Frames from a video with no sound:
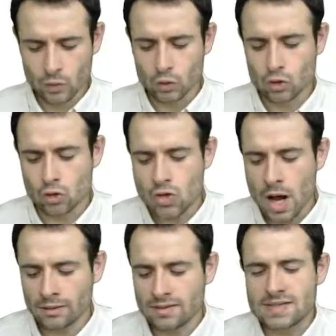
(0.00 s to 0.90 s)
to
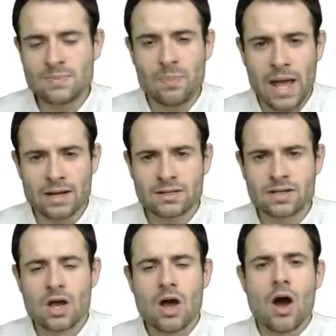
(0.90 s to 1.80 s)
not depend
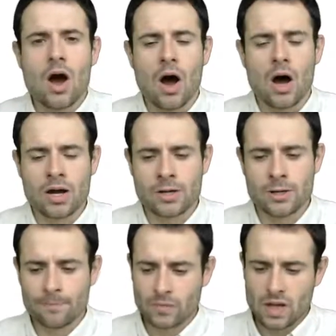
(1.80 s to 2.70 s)
on
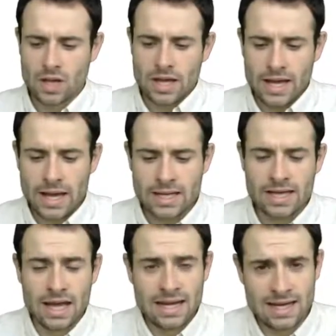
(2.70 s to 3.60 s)
any
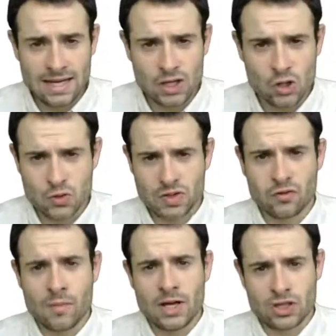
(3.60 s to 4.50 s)
linear
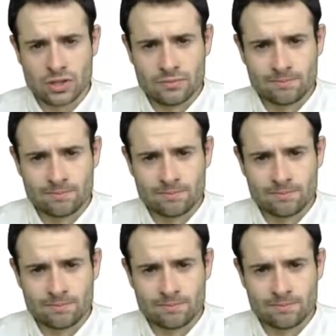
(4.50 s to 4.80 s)
transformation